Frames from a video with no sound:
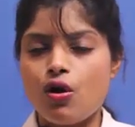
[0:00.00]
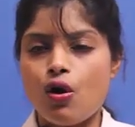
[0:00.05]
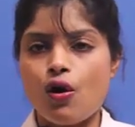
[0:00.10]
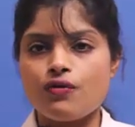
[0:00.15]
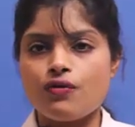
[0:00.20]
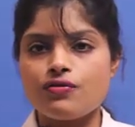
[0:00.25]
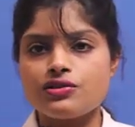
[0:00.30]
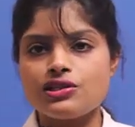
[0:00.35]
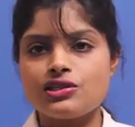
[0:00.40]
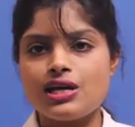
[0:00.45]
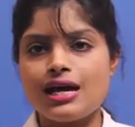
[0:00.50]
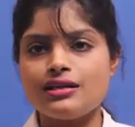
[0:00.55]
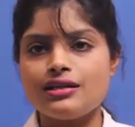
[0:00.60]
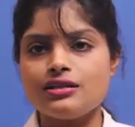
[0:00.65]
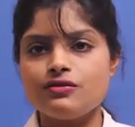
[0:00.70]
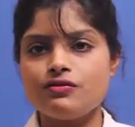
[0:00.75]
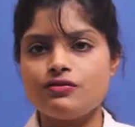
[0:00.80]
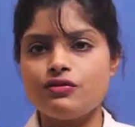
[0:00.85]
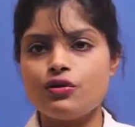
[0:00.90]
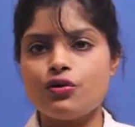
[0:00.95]
of
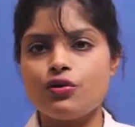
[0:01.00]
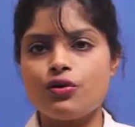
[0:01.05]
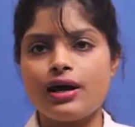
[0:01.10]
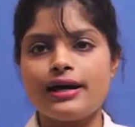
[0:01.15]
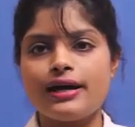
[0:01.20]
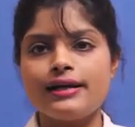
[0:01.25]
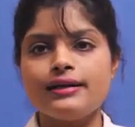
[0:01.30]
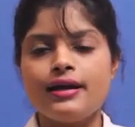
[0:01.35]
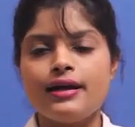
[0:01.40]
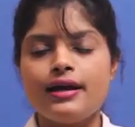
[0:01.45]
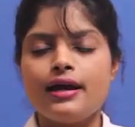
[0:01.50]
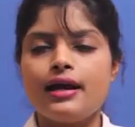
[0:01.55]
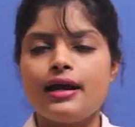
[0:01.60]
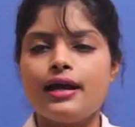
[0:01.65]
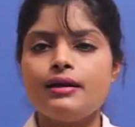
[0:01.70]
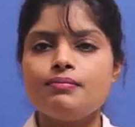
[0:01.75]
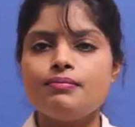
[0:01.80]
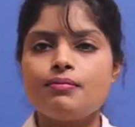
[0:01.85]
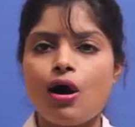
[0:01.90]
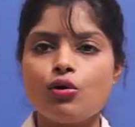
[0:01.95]
stannous fluoride
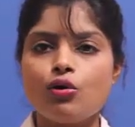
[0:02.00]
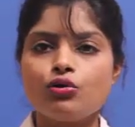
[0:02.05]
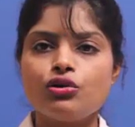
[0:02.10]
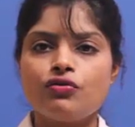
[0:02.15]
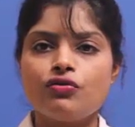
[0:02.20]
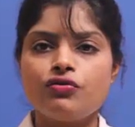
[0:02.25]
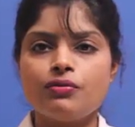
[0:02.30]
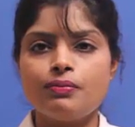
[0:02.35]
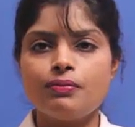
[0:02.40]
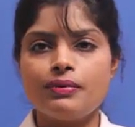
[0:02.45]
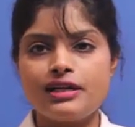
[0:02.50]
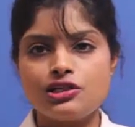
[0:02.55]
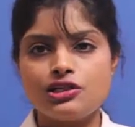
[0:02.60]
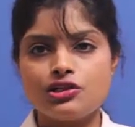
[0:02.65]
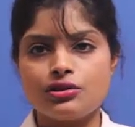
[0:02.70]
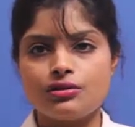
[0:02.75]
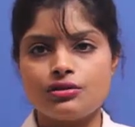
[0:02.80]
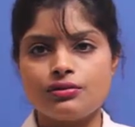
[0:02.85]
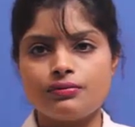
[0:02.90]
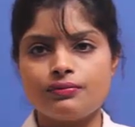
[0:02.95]
in mouth of a
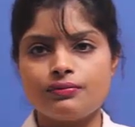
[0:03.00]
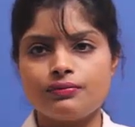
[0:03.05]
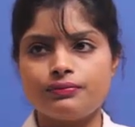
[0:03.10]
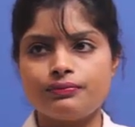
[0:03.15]
patient.